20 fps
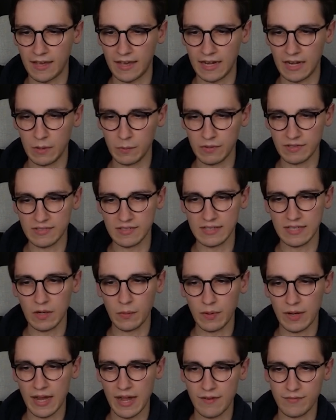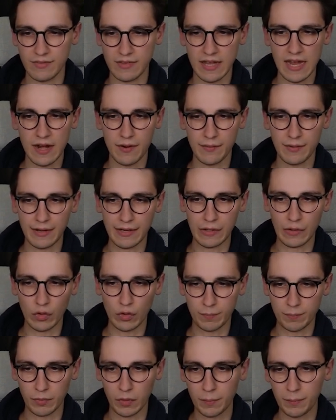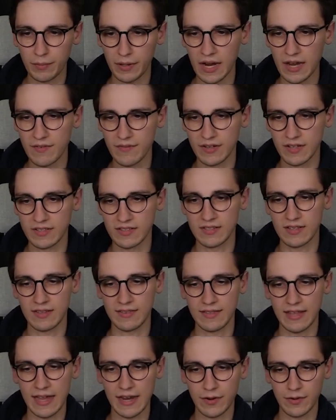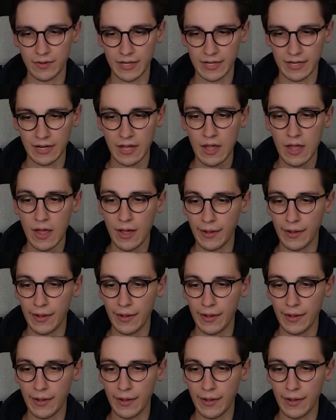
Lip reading: And then we see that we have the ARN North Pole Private, the ARN